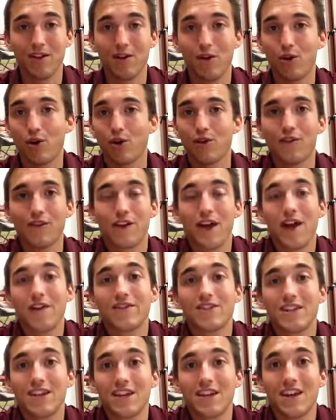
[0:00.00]
Or if you
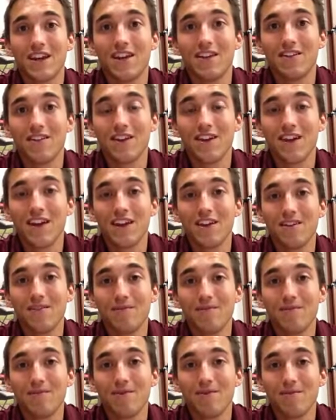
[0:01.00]
haven't taken anything yet
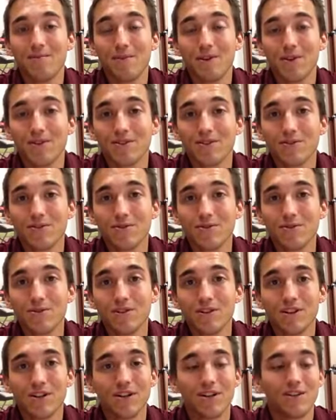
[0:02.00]
in middle
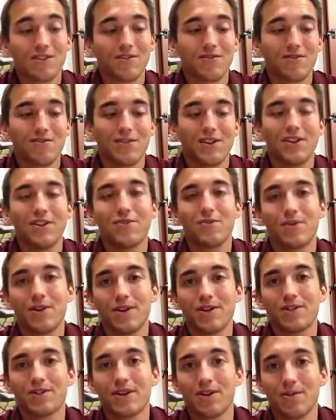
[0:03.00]
school, then you'd want
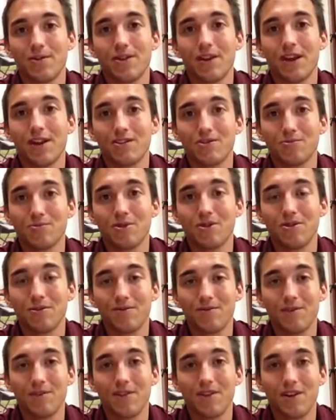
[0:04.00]
to start with algebra
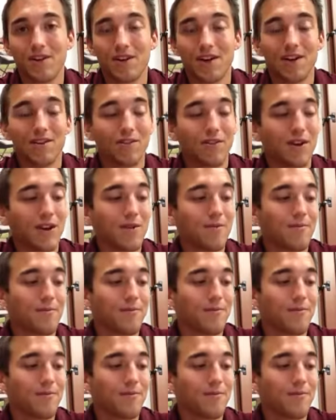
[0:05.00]
in 9th grade.